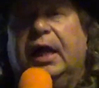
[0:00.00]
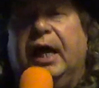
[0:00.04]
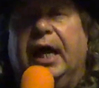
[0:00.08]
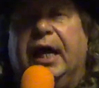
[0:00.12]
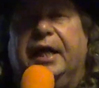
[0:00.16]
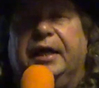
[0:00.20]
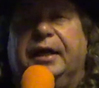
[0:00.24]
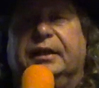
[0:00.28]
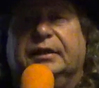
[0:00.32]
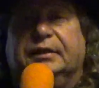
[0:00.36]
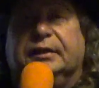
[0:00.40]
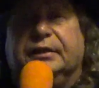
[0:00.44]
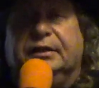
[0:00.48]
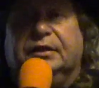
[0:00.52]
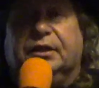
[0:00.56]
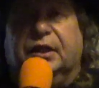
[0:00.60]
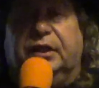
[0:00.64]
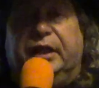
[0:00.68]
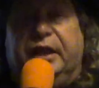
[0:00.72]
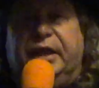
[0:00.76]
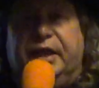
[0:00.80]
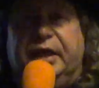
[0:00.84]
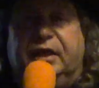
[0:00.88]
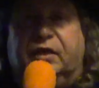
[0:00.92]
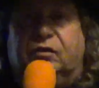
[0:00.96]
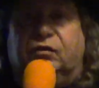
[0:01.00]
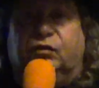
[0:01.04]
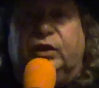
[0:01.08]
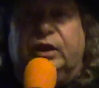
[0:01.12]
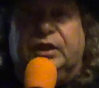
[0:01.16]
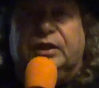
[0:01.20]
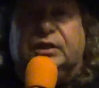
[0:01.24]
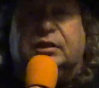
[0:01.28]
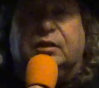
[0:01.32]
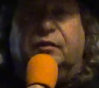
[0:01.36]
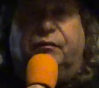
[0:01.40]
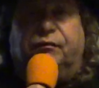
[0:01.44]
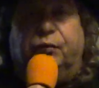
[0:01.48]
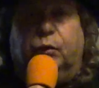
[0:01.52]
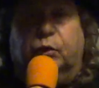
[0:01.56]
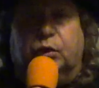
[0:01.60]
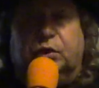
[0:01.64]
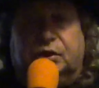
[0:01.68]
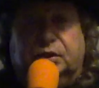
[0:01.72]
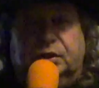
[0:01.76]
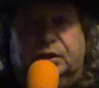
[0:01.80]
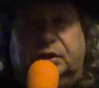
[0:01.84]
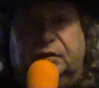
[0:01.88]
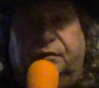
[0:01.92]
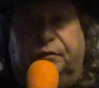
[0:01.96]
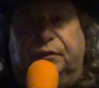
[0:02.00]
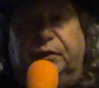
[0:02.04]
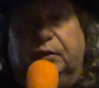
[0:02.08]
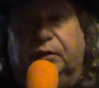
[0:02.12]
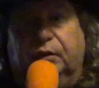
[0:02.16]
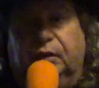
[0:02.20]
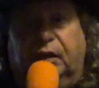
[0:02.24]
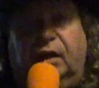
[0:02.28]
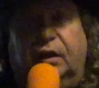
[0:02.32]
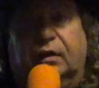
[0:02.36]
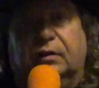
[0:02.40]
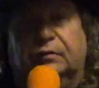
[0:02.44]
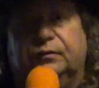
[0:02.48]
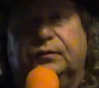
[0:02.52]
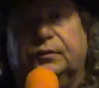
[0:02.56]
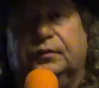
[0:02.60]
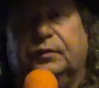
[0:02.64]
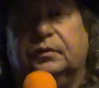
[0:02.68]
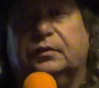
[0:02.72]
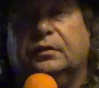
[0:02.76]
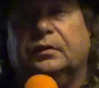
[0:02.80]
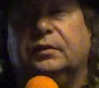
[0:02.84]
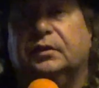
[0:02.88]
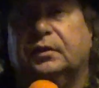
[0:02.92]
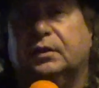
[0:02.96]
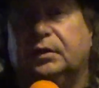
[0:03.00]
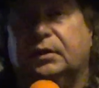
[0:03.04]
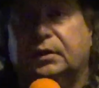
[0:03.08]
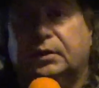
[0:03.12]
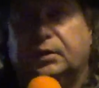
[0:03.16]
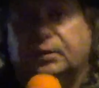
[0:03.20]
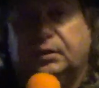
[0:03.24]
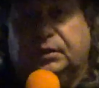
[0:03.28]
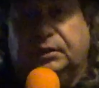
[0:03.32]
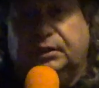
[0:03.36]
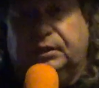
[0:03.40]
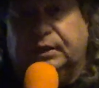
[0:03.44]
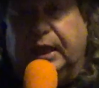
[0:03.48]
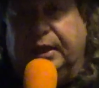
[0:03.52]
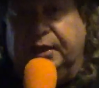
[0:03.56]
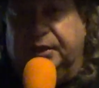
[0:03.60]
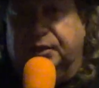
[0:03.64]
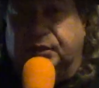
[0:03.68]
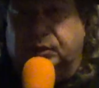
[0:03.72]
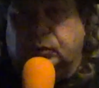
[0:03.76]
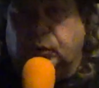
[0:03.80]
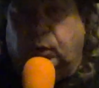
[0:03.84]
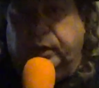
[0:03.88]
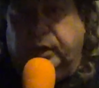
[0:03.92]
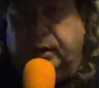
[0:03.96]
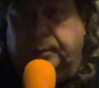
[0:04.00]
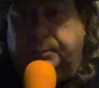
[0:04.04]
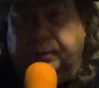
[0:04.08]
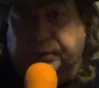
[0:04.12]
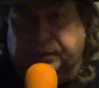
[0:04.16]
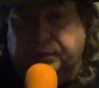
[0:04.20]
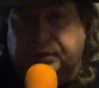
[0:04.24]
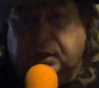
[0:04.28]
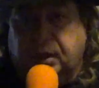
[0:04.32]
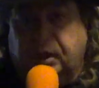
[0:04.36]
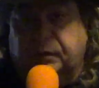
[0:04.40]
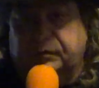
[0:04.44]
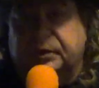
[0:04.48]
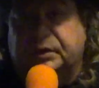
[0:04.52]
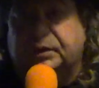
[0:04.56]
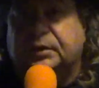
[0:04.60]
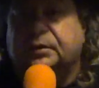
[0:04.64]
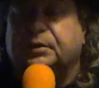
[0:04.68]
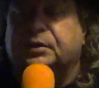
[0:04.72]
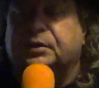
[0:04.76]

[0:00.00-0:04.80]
And this is going to increase the forces of your love, because now you're starting to build courage